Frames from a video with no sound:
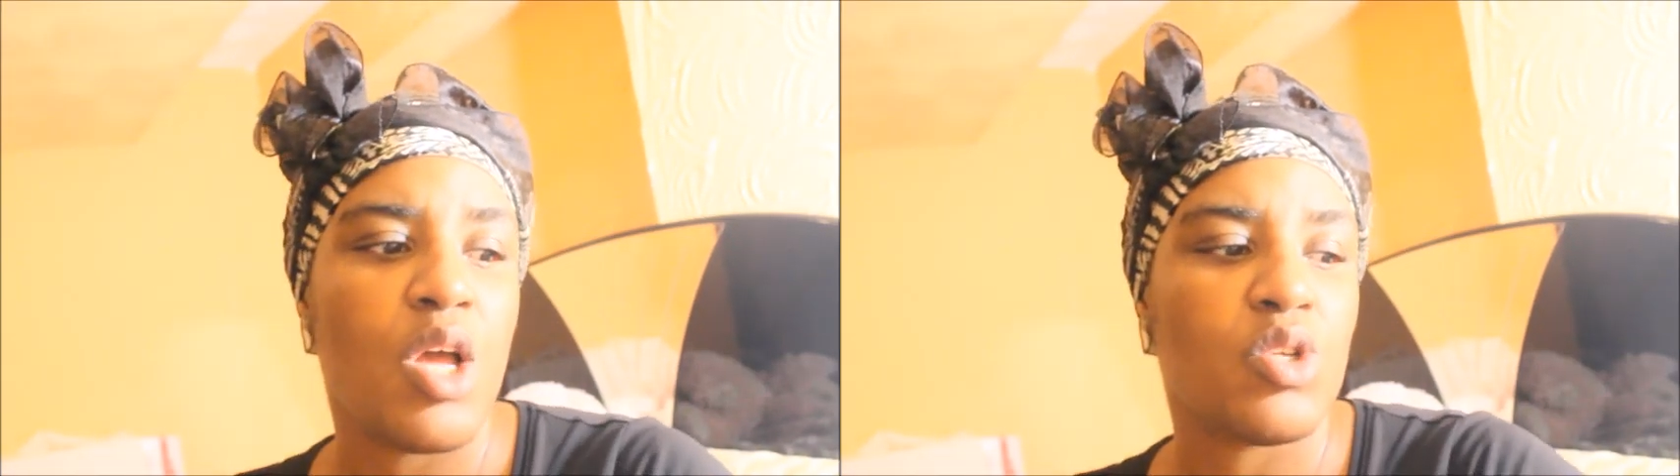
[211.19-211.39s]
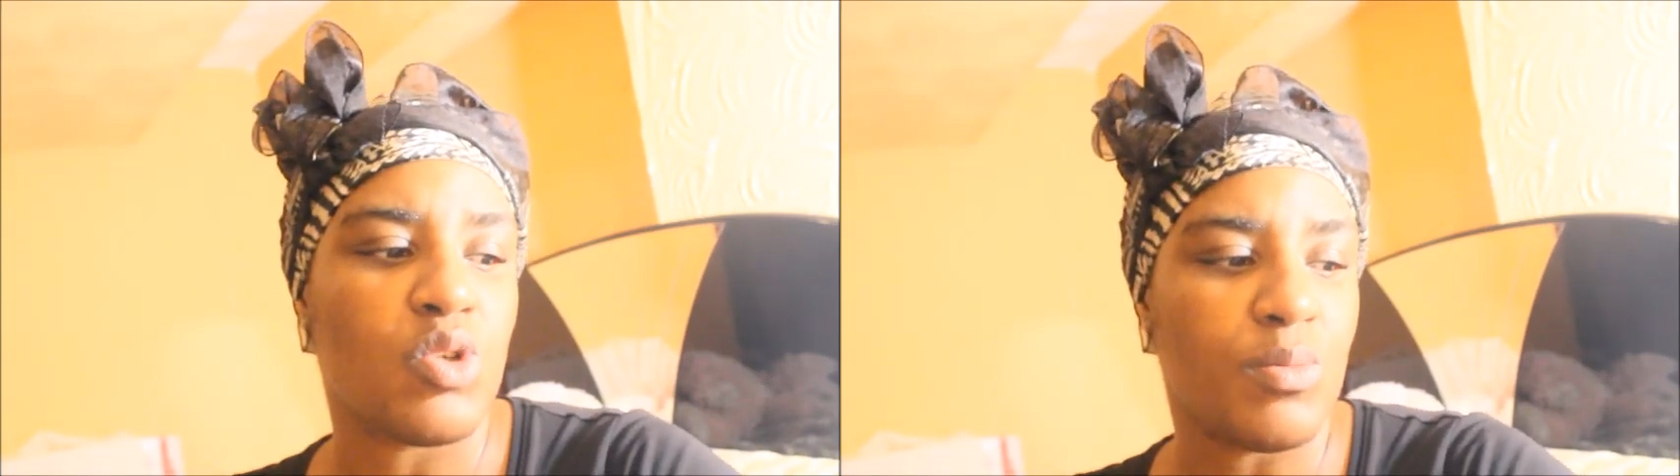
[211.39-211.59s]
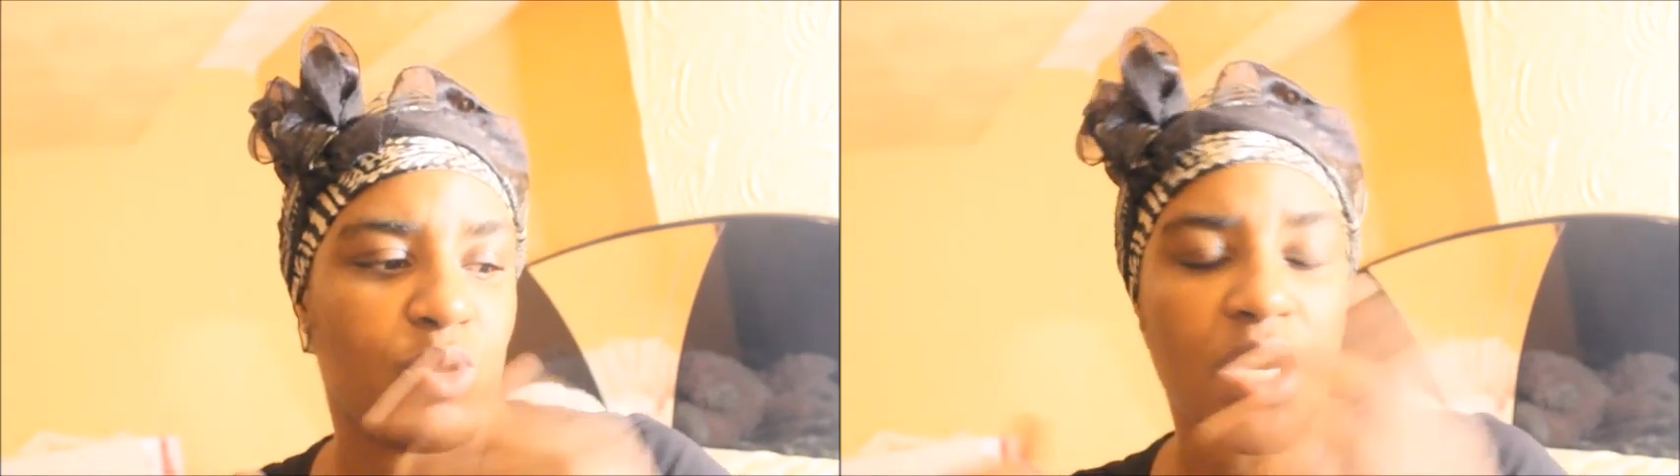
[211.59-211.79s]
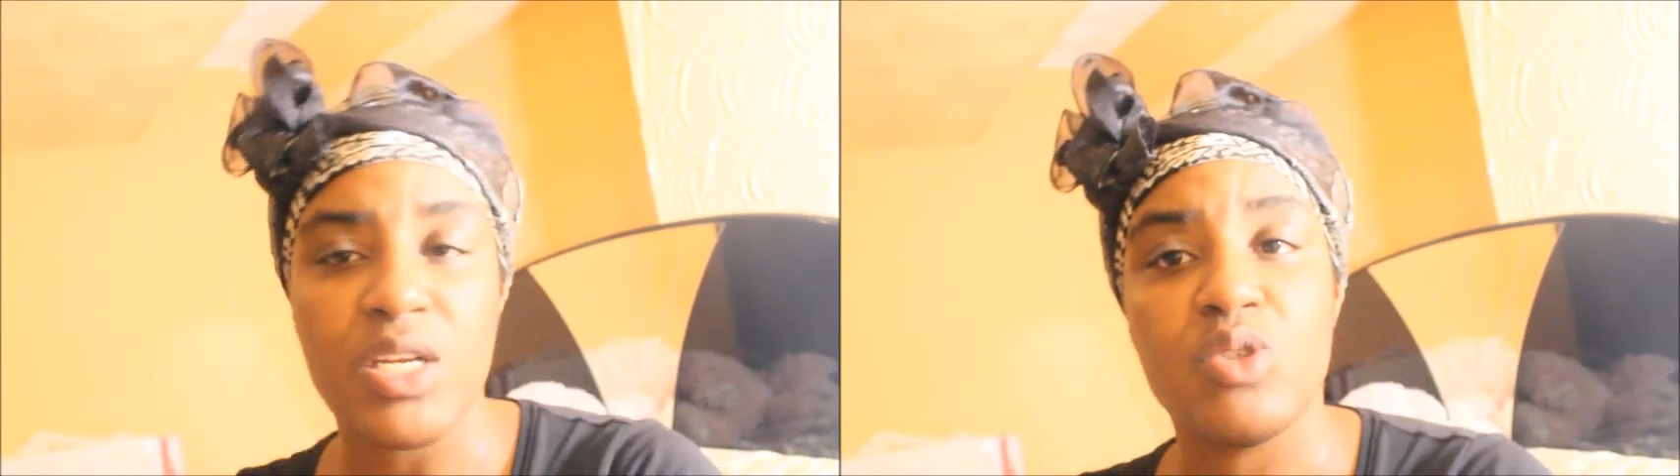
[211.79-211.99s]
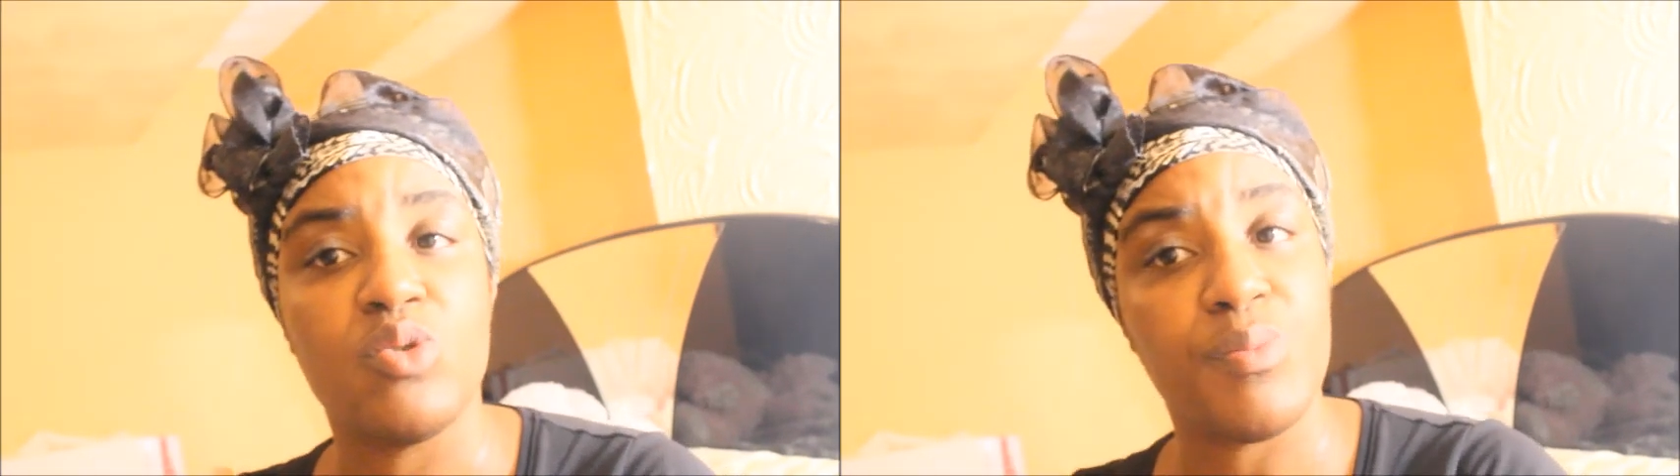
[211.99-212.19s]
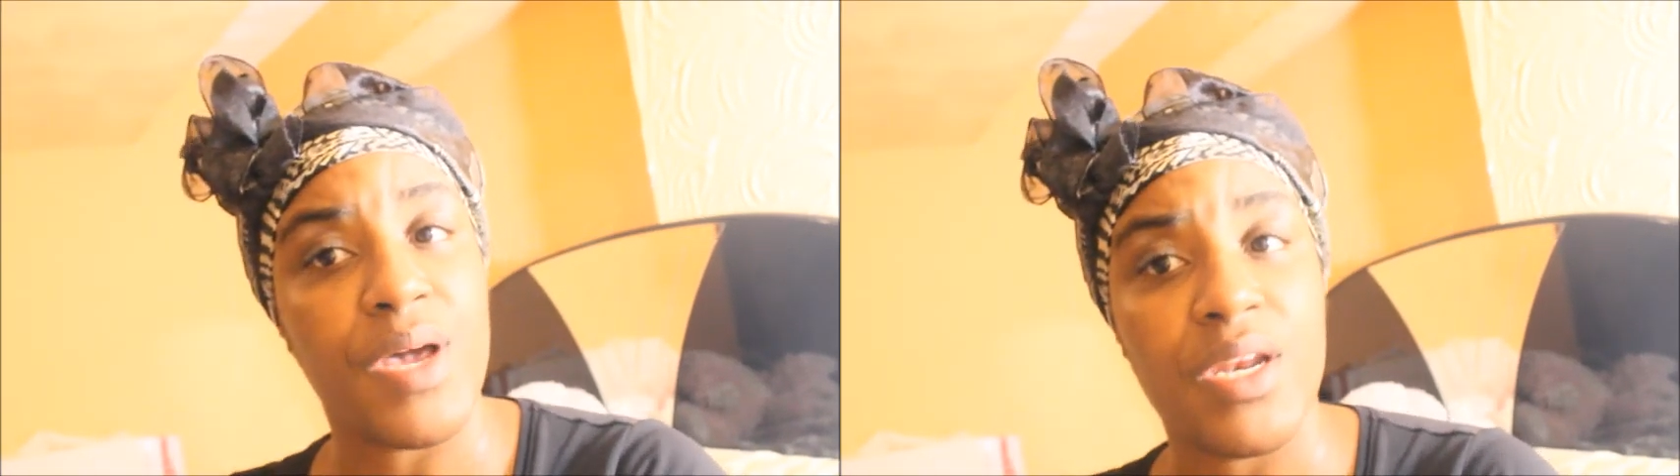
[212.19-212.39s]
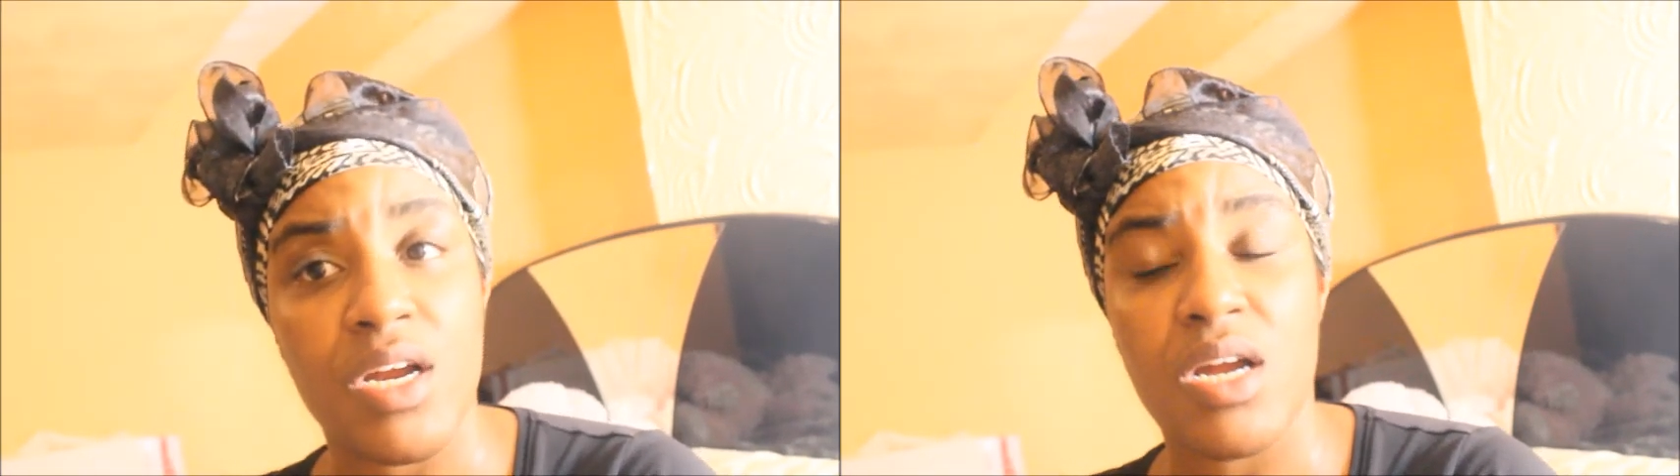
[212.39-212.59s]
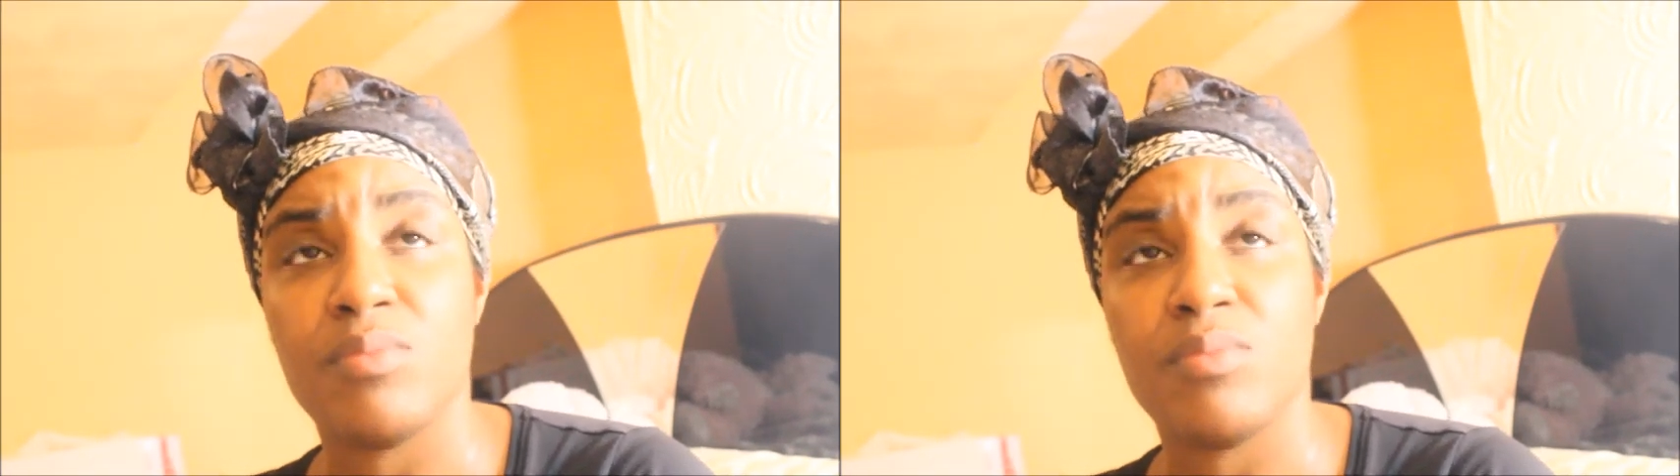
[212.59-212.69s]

So I'm trying to do better.